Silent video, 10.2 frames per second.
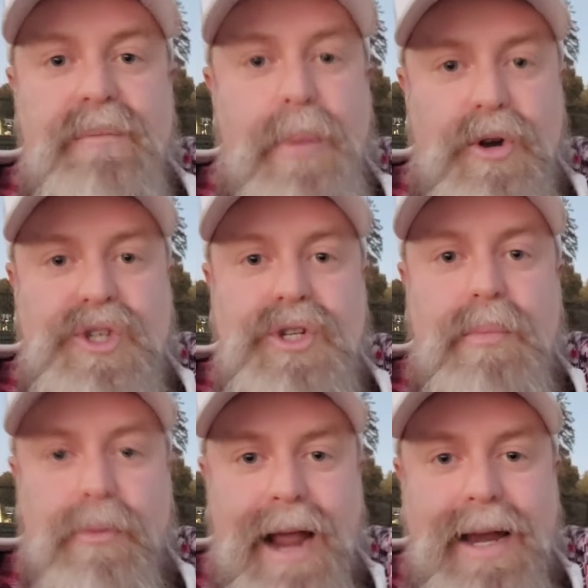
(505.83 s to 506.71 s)
of
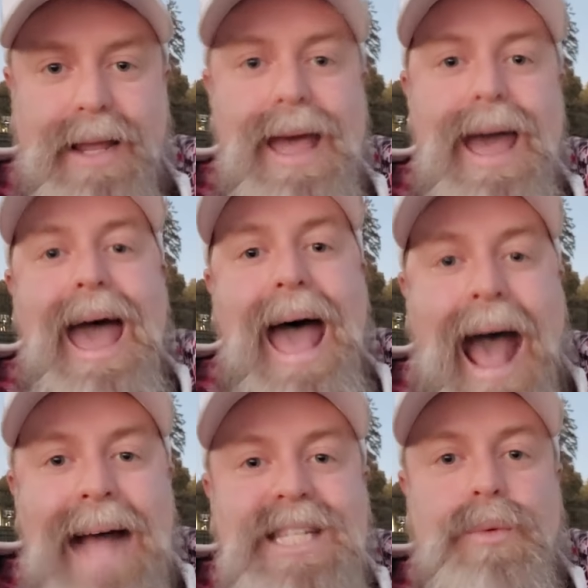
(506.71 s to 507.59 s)
personal branding
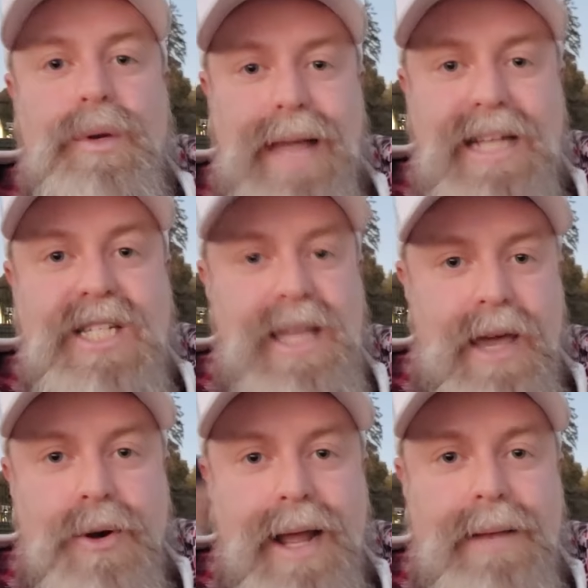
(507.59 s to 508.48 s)
as it relates to
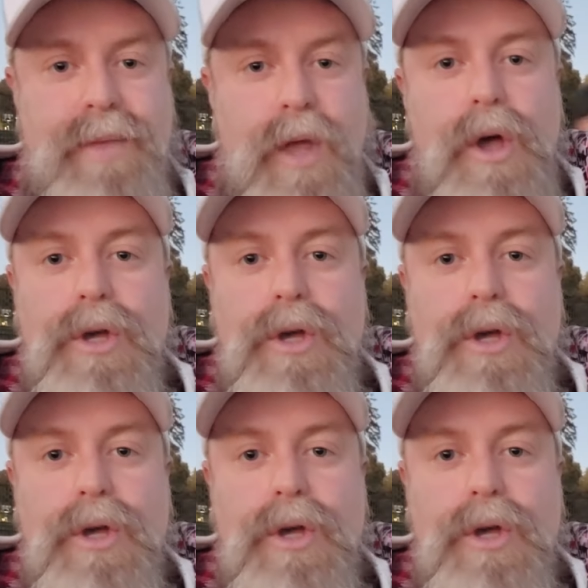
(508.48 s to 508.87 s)
the internet.